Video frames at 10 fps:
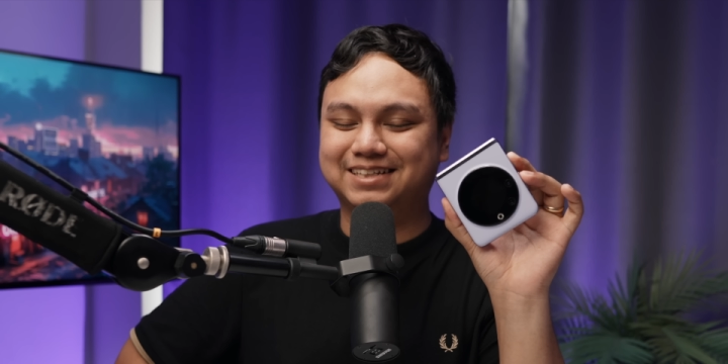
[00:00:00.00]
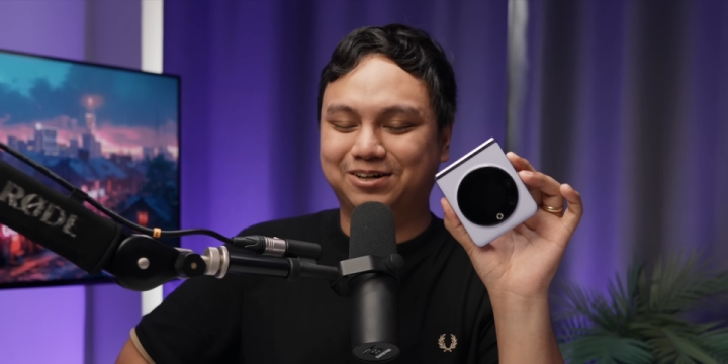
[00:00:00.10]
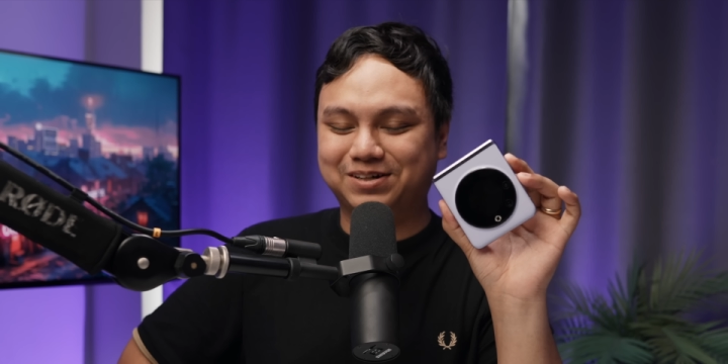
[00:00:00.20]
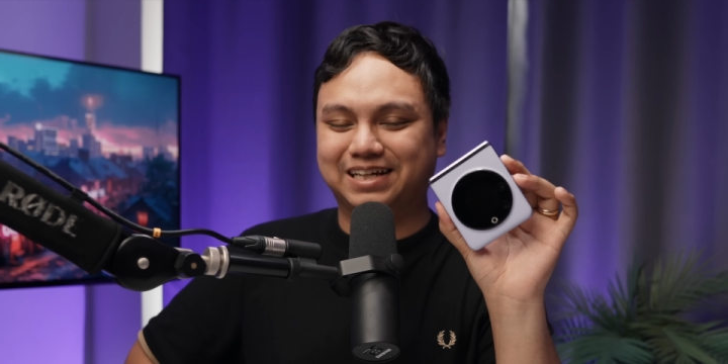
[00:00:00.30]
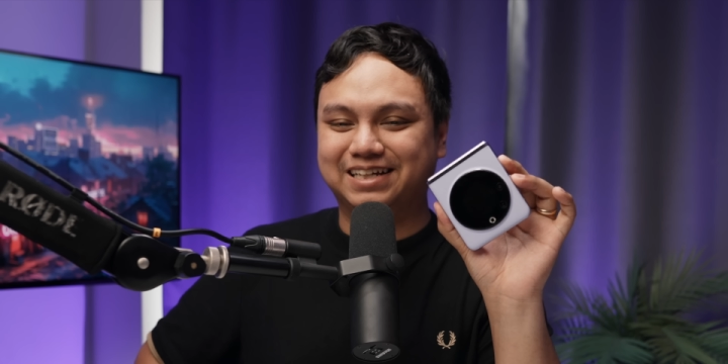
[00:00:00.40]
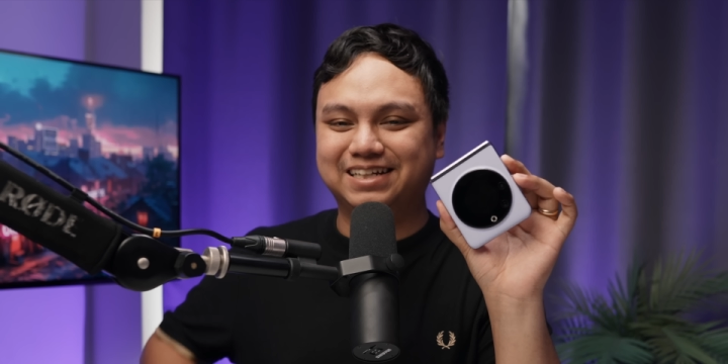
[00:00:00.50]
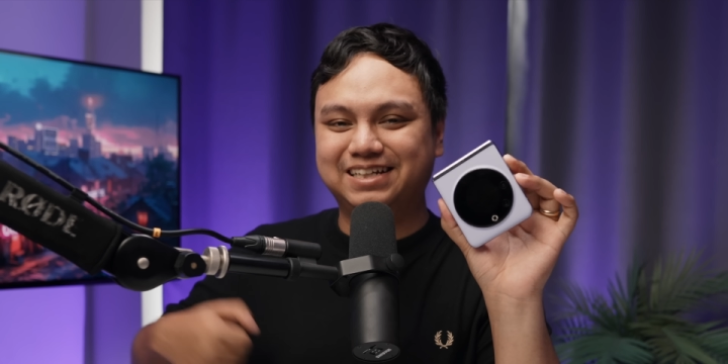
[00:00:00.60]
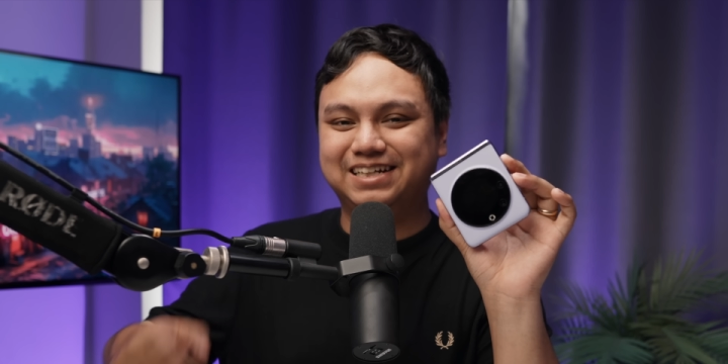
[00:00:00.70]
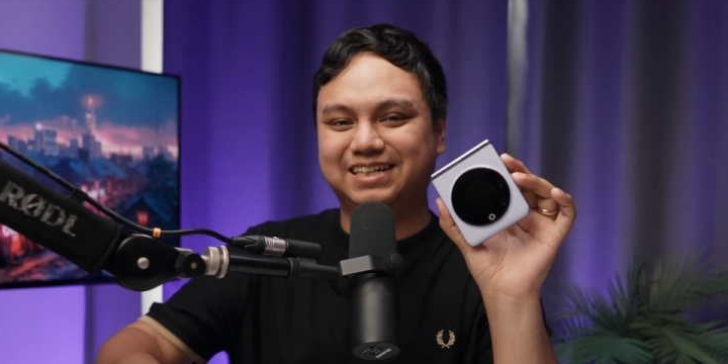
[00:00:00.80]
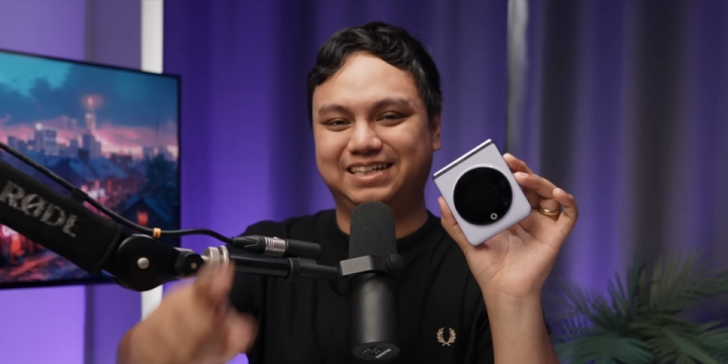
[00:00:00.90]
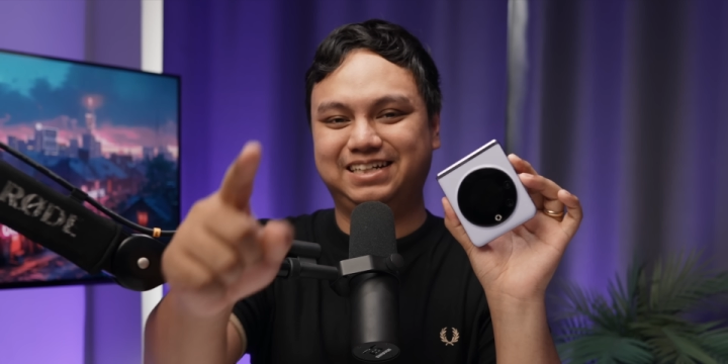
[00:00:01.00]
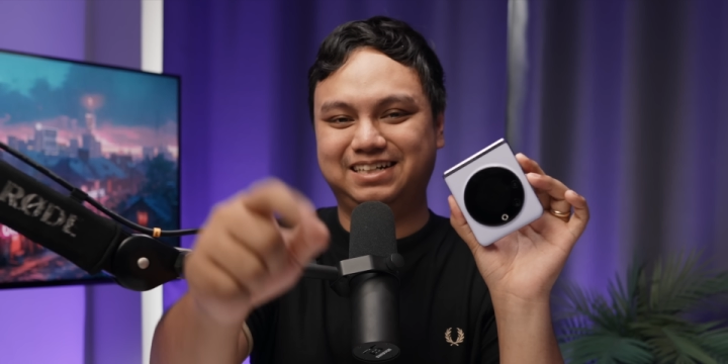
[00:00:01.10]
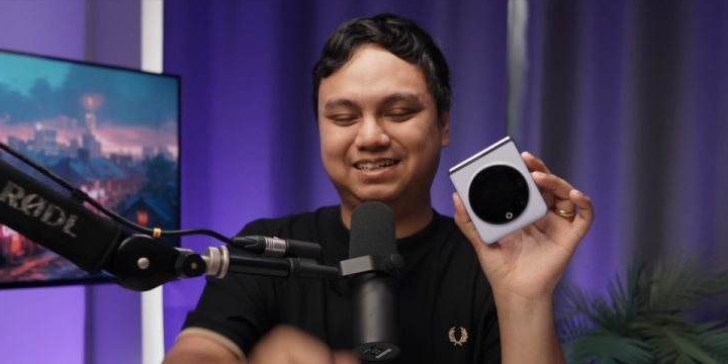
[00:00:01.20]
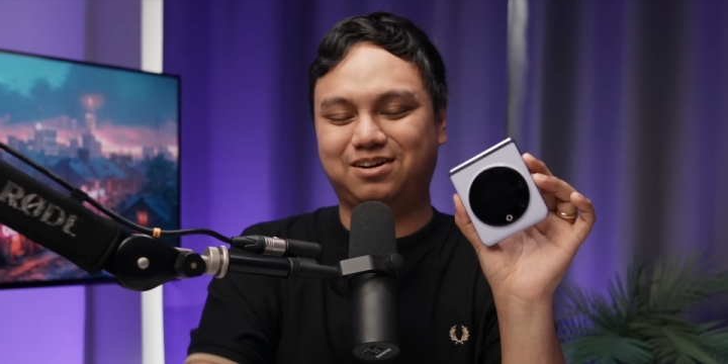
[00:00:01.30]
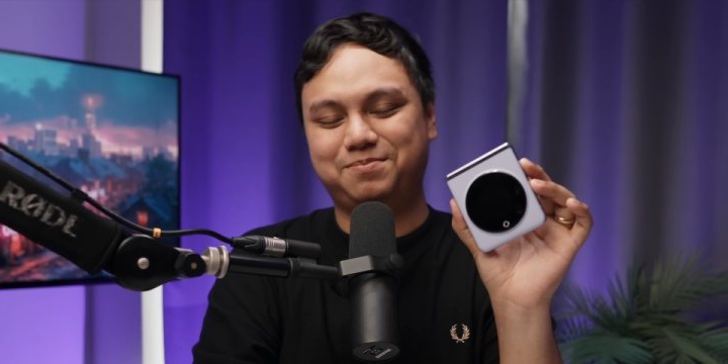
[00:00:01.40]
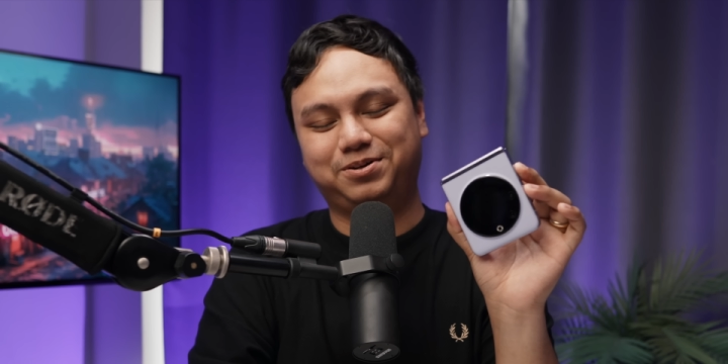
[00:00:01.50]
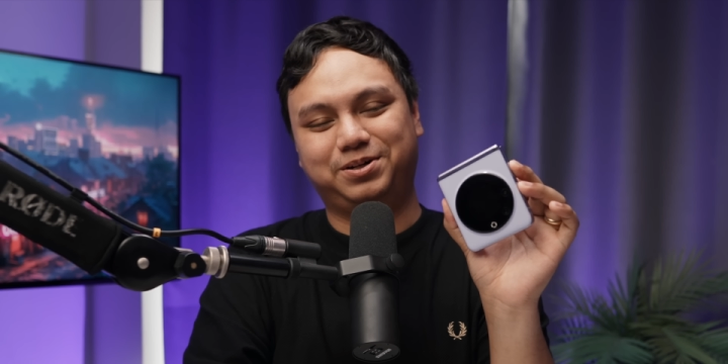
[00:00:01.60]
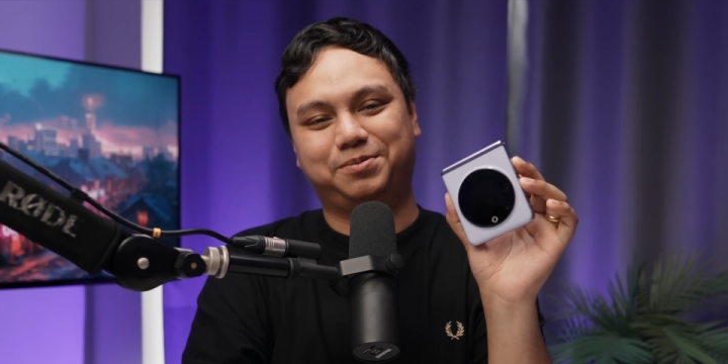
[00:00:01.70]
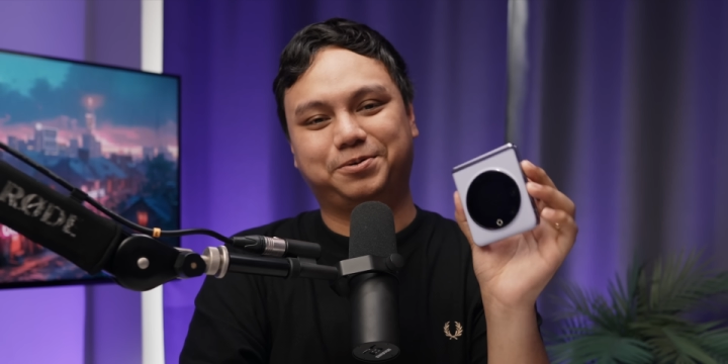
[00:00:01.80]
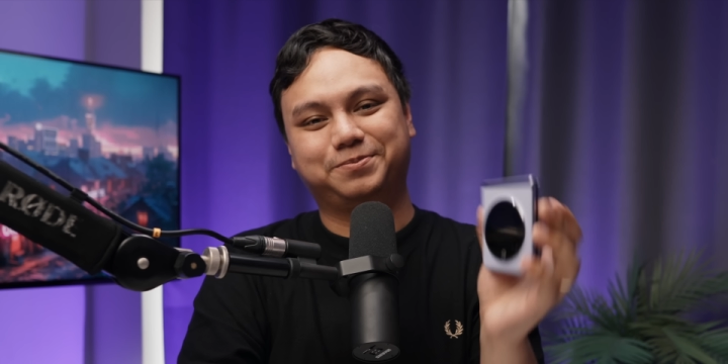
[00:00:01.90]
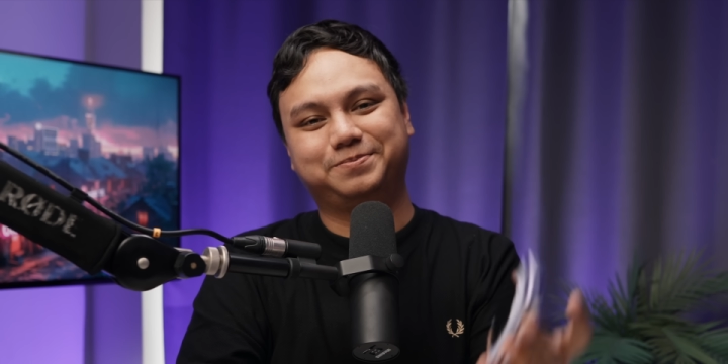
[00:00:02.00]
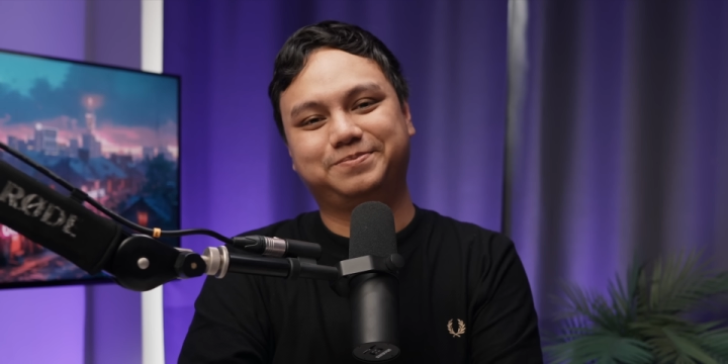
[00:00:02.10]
Okay, none immaterial.